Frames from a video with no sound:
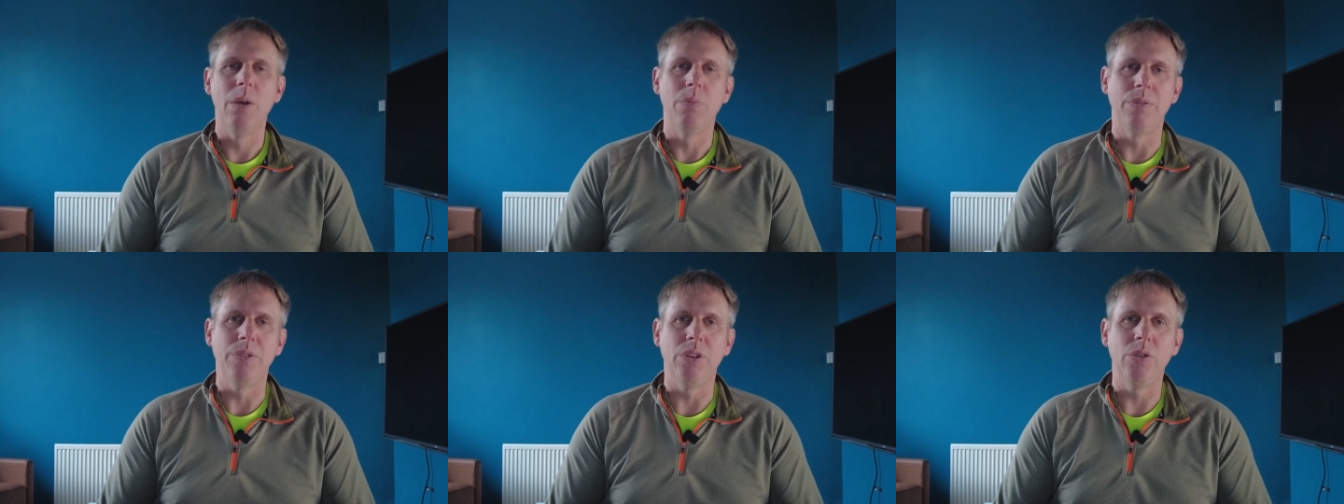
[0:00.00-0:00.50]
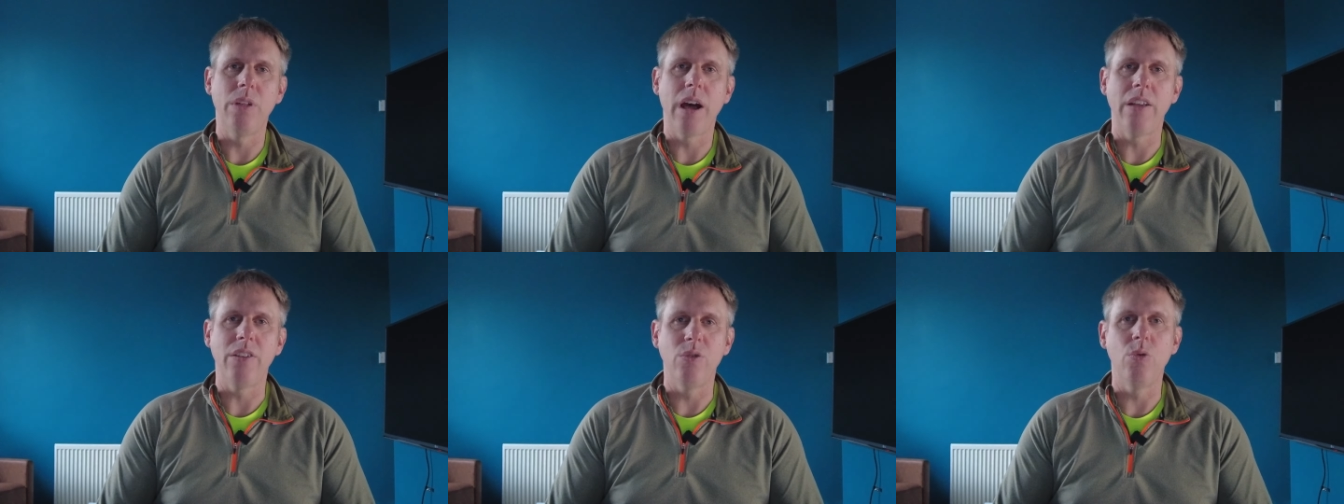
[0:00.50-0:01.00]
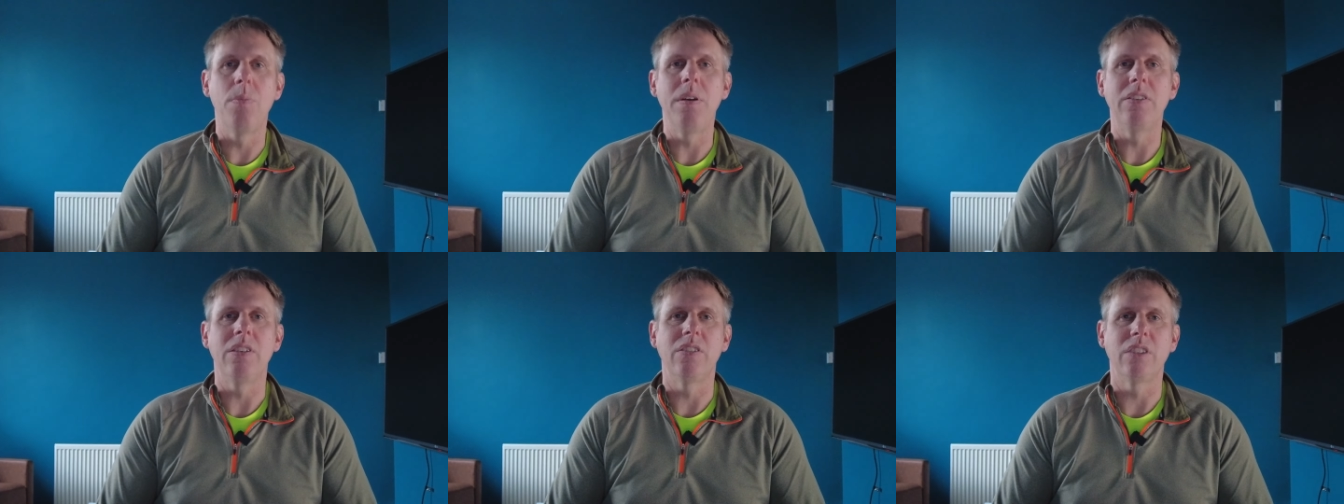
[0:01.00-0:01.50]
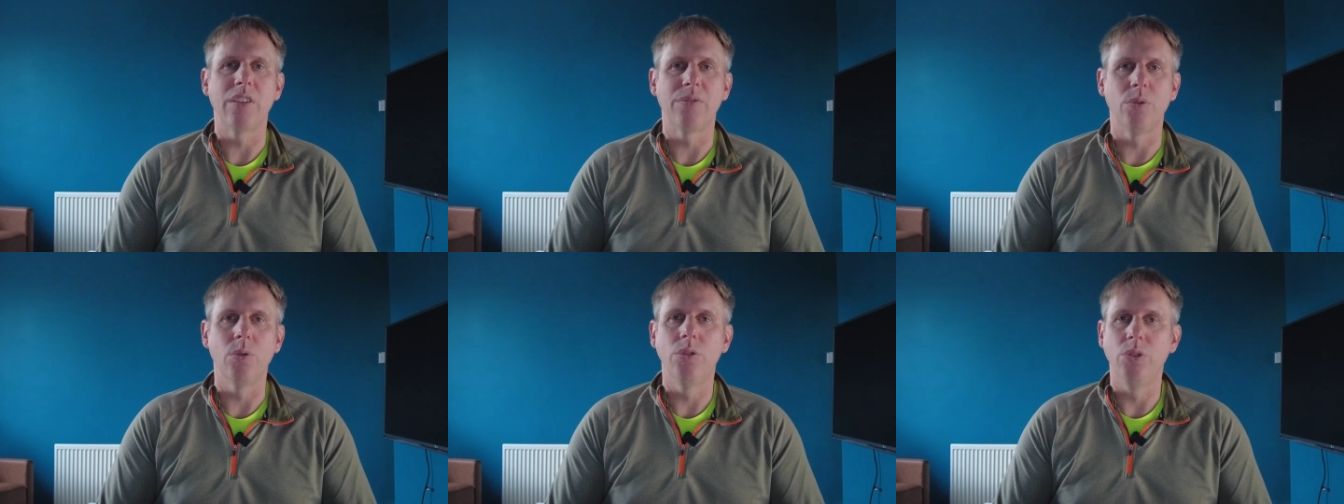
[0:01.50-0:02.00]
But if you do that, you will be
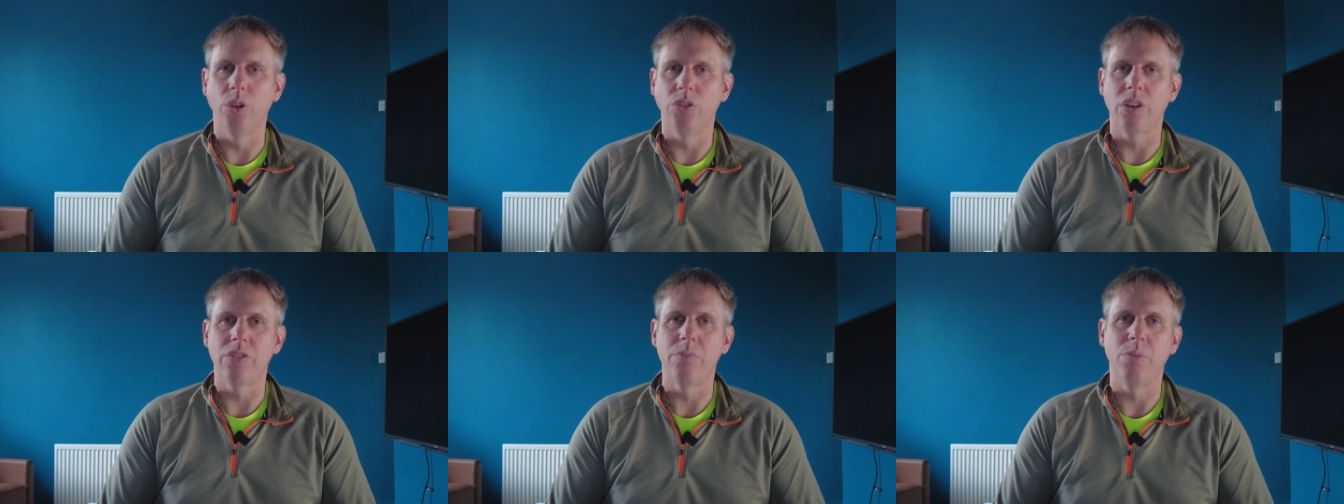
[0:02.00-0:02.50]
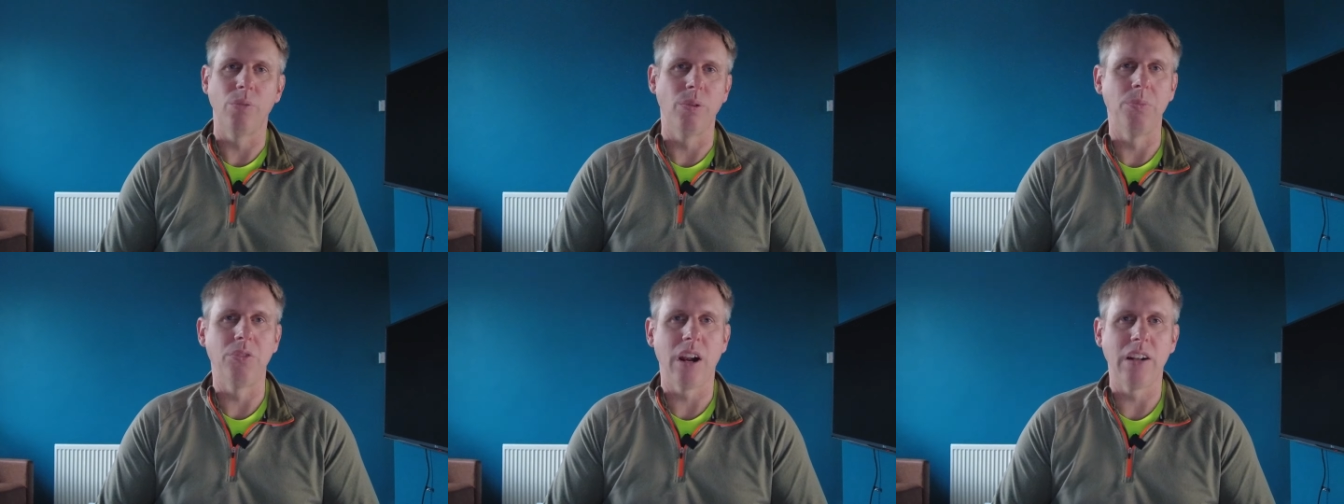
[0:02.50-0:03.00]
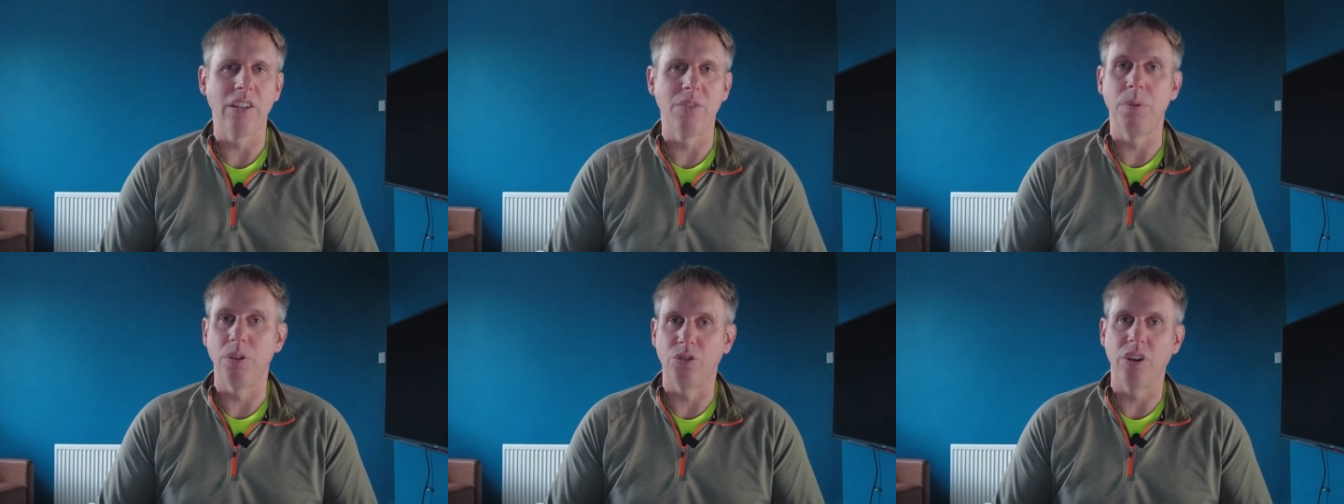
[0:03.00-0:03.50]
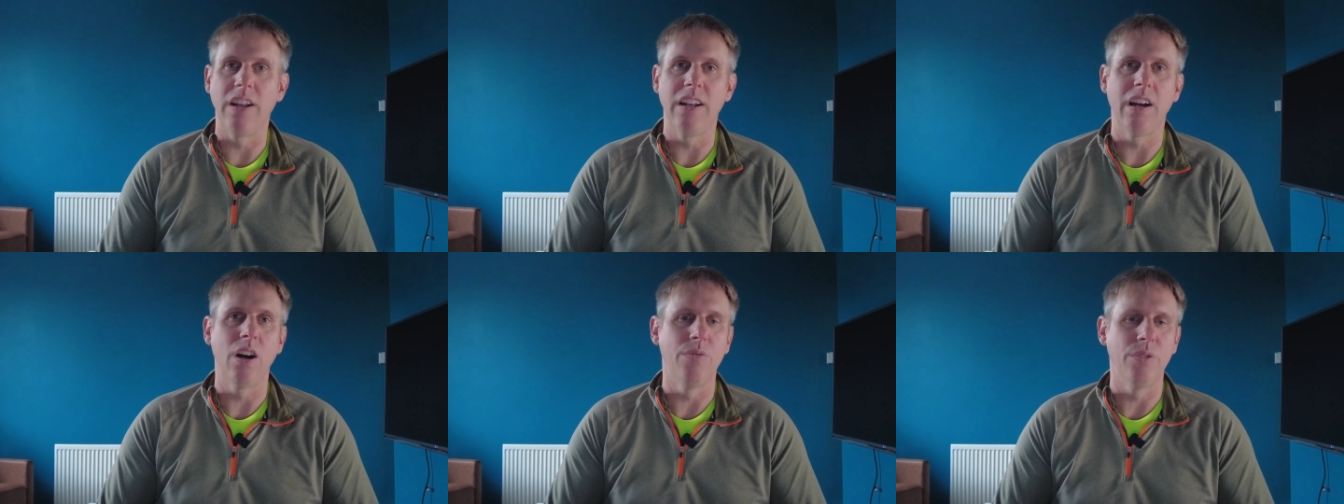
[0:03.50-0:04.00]
successful, not just in prop firm challenges, but
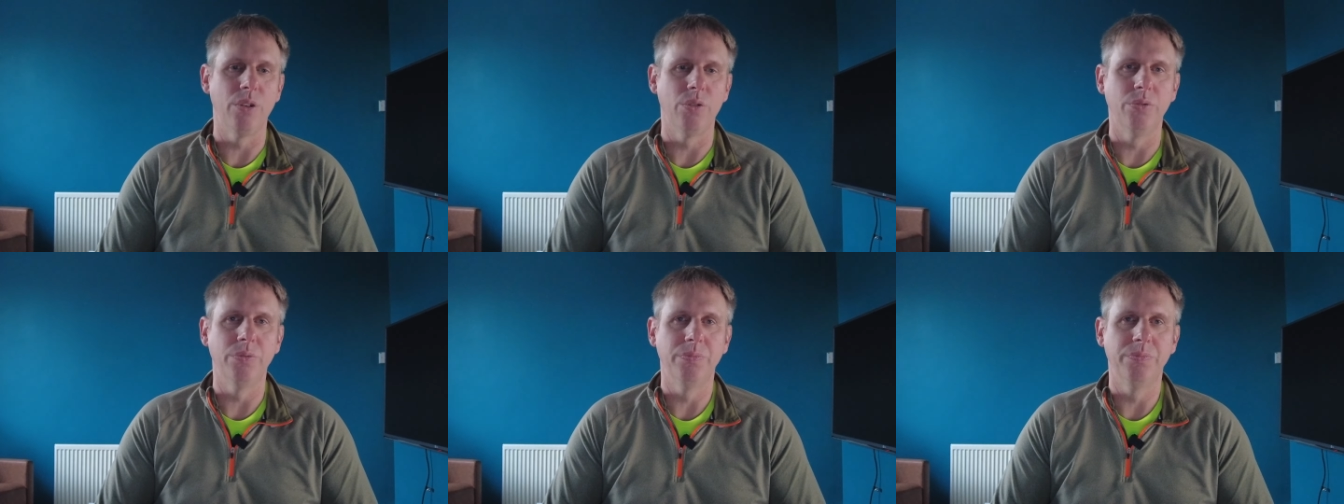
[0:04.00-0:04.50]
trading overall.